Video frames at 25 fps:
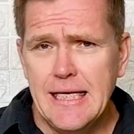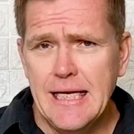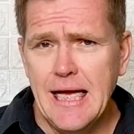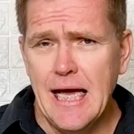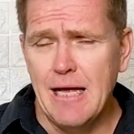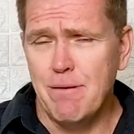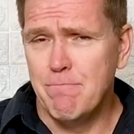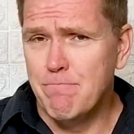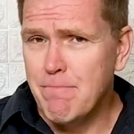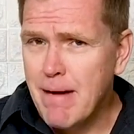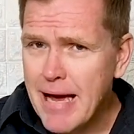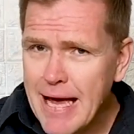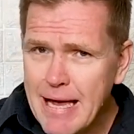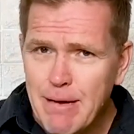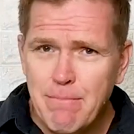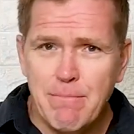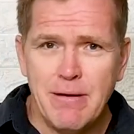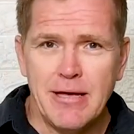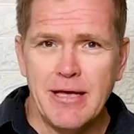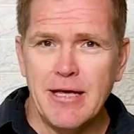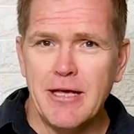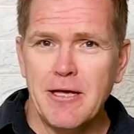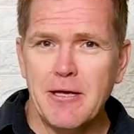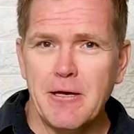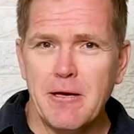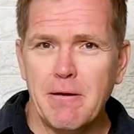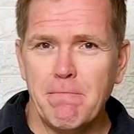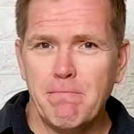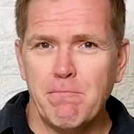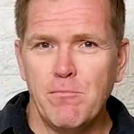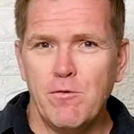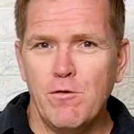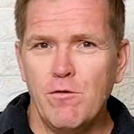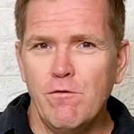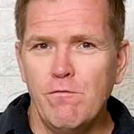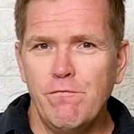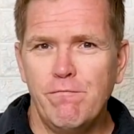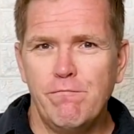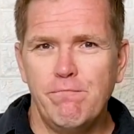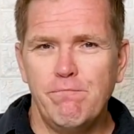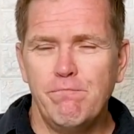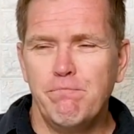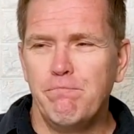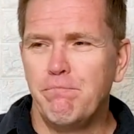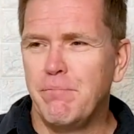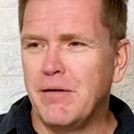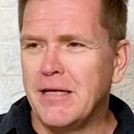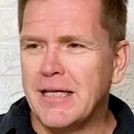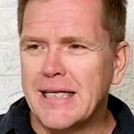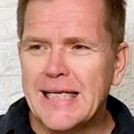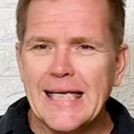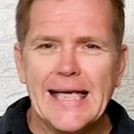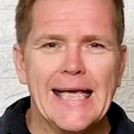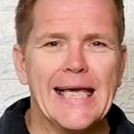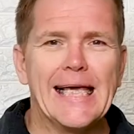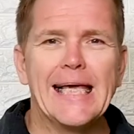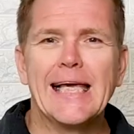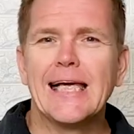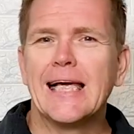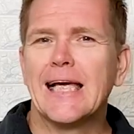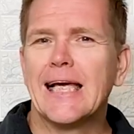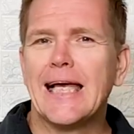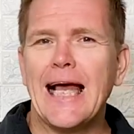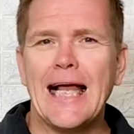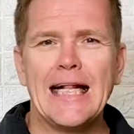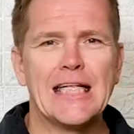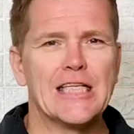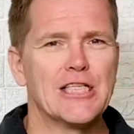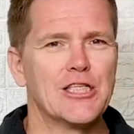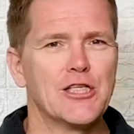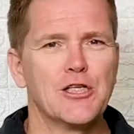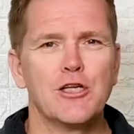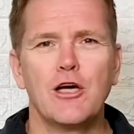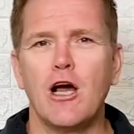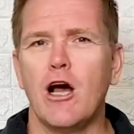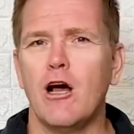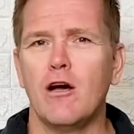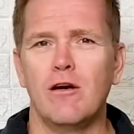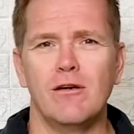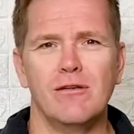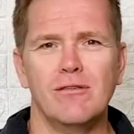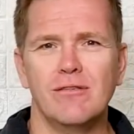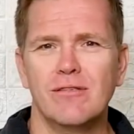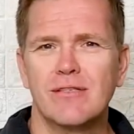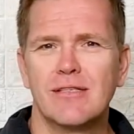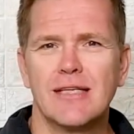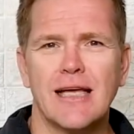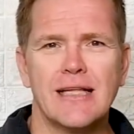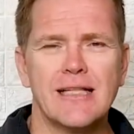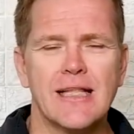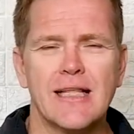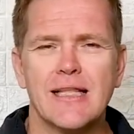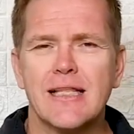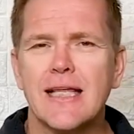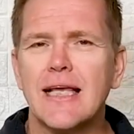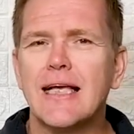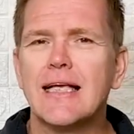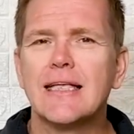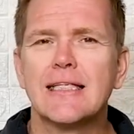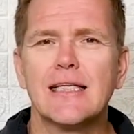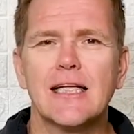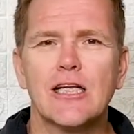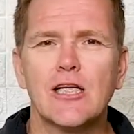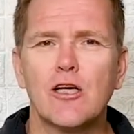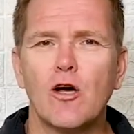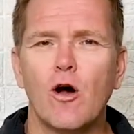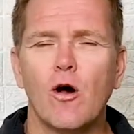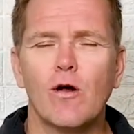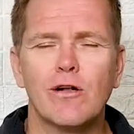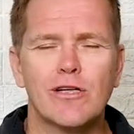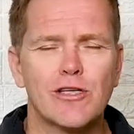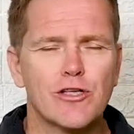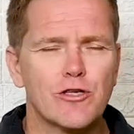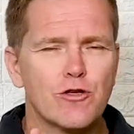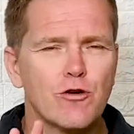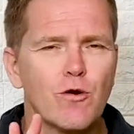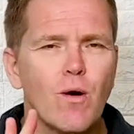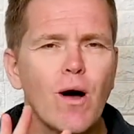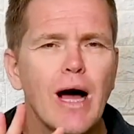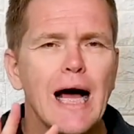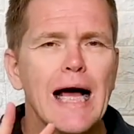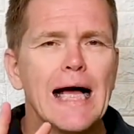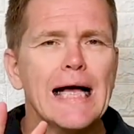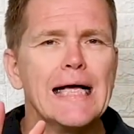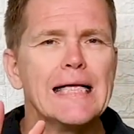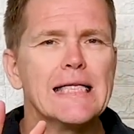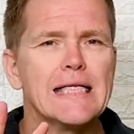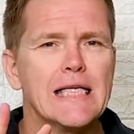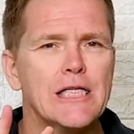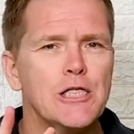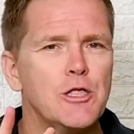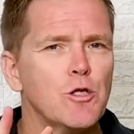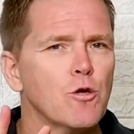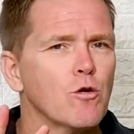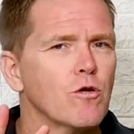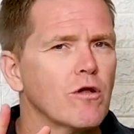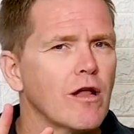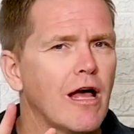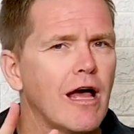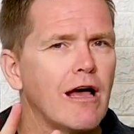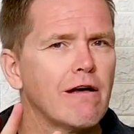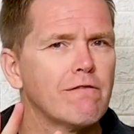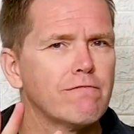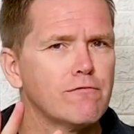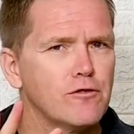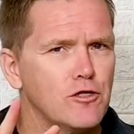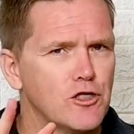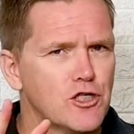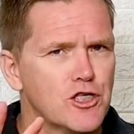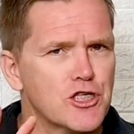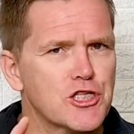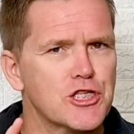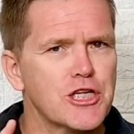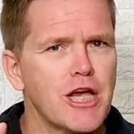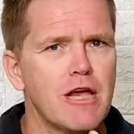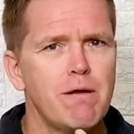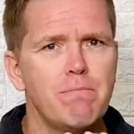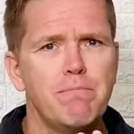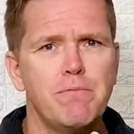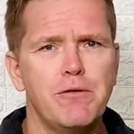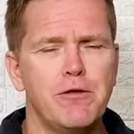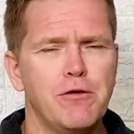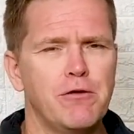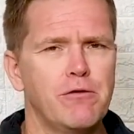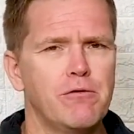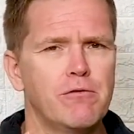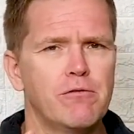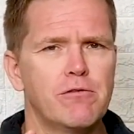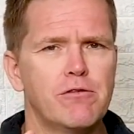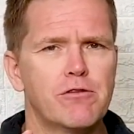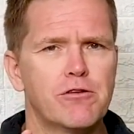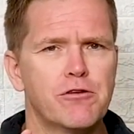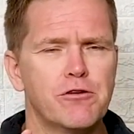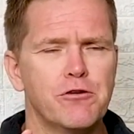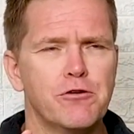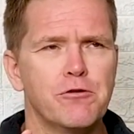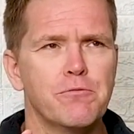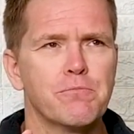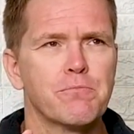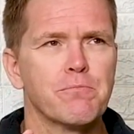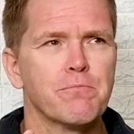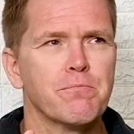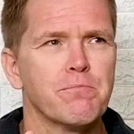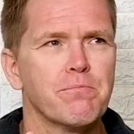And maybe you've been kicking against the goats and the things that God tries in your life to shape you, to